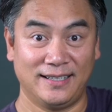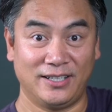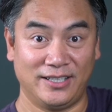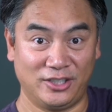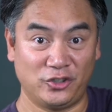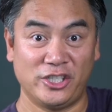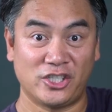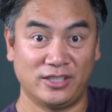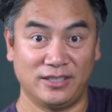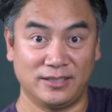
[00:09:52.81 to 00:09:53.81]
on a
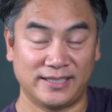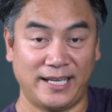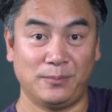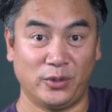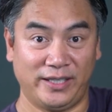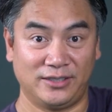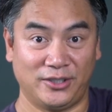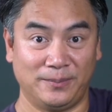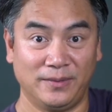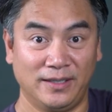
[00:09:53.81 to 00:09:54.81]
traditional skateboarding
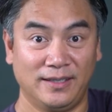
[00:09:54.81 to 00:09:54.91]
term,